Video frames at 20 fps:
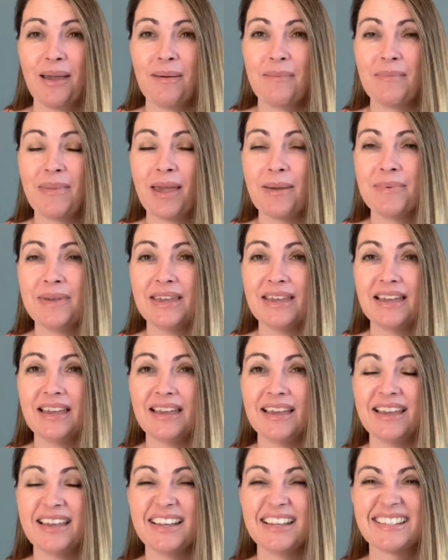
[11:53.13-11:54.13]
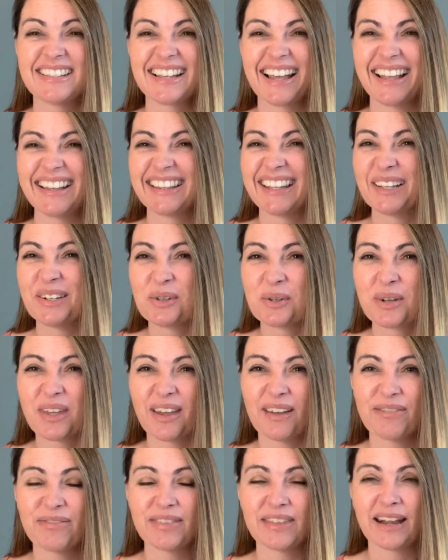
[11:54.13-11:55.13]
Maybe it is a little
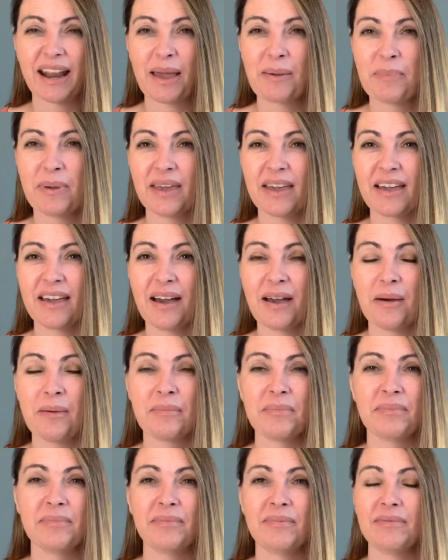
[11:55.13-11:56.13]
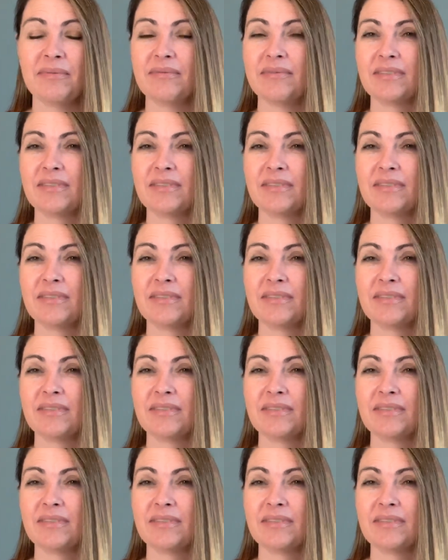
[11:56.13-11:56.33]
gift that I pick up.